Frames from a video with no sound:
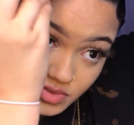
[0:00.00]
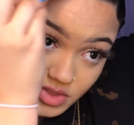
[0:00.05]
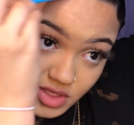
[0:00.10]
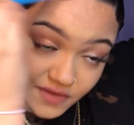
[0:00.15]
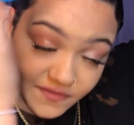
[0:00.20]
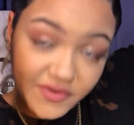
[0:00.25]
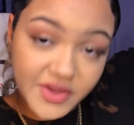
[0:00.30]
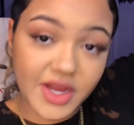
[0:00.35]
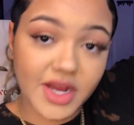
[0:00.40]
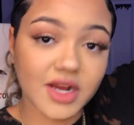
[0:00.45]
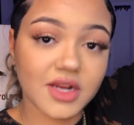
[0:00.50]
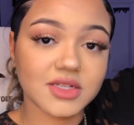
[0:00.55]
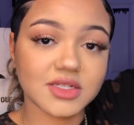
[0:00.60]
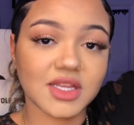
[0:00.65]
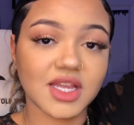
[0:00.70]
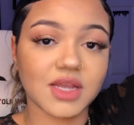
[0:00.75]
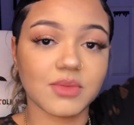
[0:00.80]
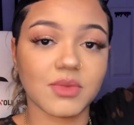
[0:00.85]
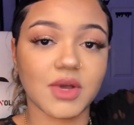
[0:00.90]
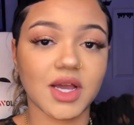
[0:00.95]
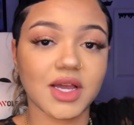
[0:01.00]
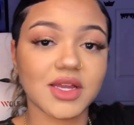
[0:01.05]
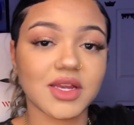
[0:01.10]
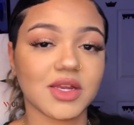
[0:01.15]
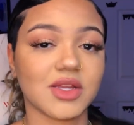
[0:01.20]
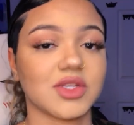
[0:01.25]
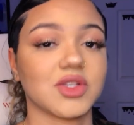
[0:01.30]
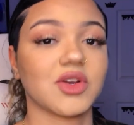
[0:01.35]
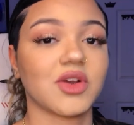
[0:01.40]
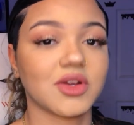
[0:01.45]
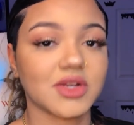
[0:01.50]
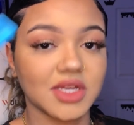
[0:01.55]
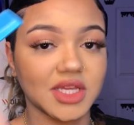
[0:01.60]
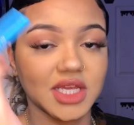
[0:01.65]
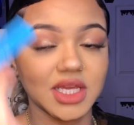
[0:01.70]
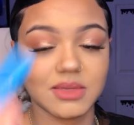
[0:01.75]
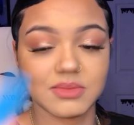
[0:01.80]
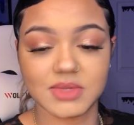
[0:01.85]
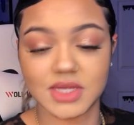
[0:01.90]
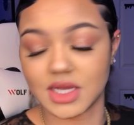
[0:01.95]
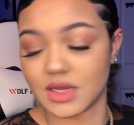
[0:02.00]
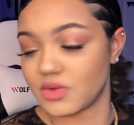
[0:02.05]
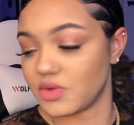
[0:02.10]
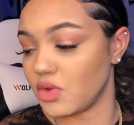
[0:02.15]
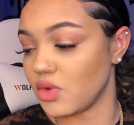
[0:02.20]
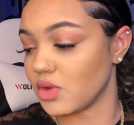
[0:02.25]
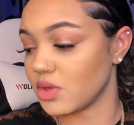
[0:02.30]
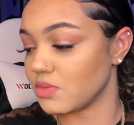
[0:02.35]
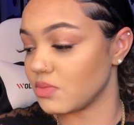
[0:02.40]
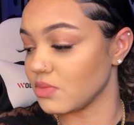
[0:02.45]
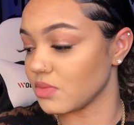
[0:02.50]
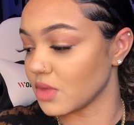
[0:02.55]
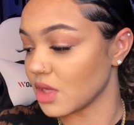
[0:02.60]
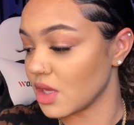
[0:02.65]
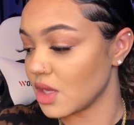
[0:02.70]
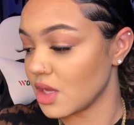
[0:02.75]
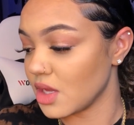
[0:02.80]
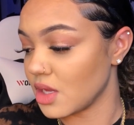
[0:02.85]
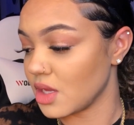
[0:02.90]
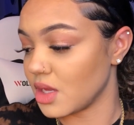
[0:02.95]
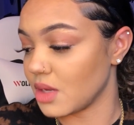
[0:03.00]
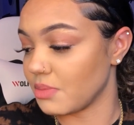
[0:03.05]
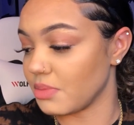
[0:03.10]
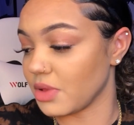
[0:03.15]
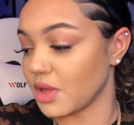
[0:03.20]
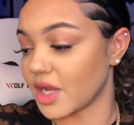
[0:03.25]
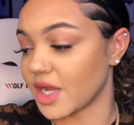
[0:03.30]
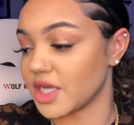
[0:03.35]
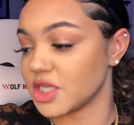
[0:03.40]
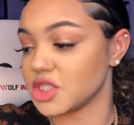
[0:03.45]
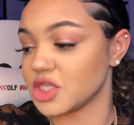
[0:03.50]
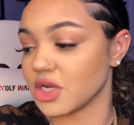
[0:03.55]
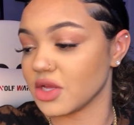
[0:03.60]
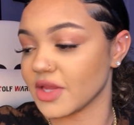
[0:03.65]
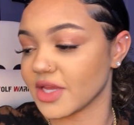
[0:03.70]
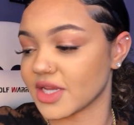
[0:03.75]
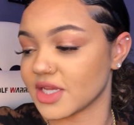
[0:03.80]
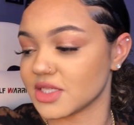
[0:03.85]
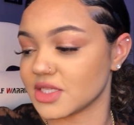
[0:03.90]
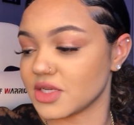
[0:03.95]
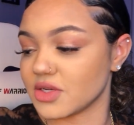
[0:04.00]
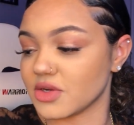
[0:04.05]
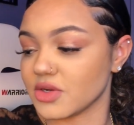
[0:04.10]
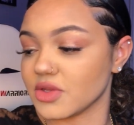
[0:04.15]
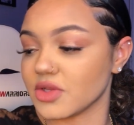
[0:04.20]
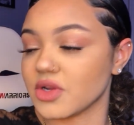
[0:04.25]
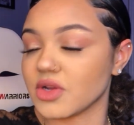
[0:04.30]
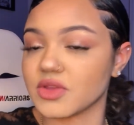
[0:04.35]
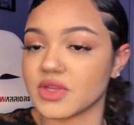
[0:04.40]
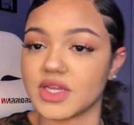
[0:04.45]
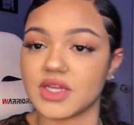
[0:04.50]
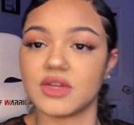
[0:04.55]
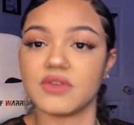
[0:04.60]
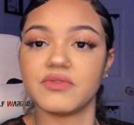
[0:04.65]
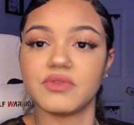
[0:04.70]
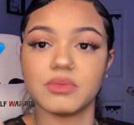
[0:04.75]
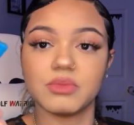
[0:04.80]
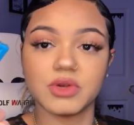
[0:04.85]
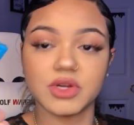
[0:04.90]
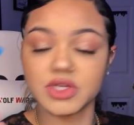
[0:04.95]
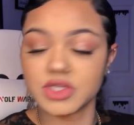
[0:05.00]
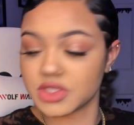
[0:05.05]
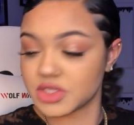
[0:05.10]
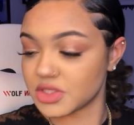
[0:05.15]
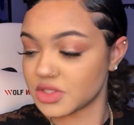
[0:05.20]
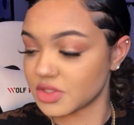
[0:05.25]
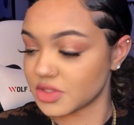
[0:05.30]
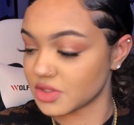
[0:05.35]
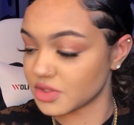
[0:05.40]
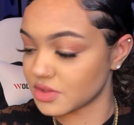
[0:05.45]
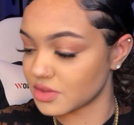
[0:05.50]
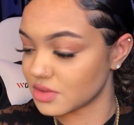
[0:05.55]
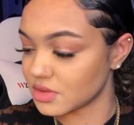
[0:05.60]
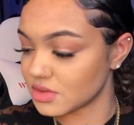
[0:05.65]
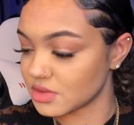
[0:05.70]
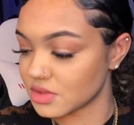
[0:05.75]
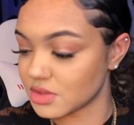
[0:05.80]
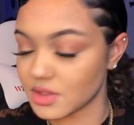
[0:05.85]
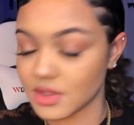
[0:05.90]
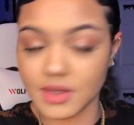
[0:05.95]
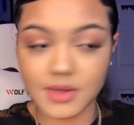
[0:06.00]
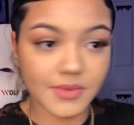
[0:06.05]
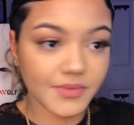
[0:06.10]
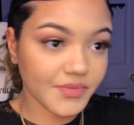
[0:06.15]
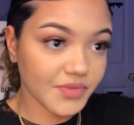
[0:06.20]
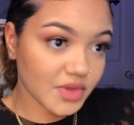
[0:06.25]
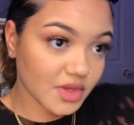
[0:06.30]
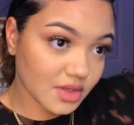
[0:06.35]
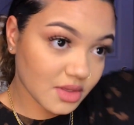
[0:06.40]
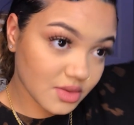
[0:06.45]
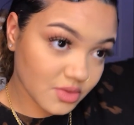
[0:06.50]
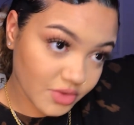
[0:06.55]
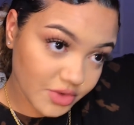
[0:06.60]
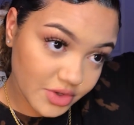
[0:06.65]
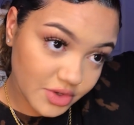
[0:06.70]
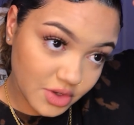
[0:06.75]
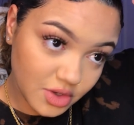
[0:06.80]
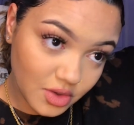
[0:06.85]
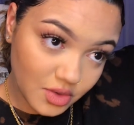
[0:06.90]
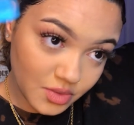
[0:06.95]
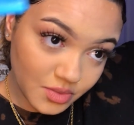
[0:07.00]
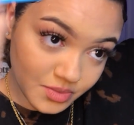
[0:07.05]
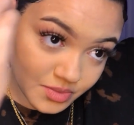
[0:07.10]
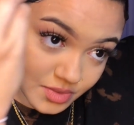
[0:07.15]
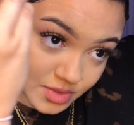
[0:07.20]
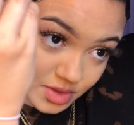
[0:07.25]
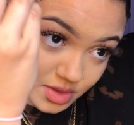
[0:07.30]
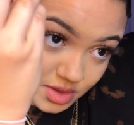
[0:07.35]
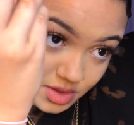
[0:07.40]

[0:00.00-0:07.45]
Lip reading: If your hair is like mine and it's hard to keep down, you can apply gel, like I said earlier, on the end of your brush or your comb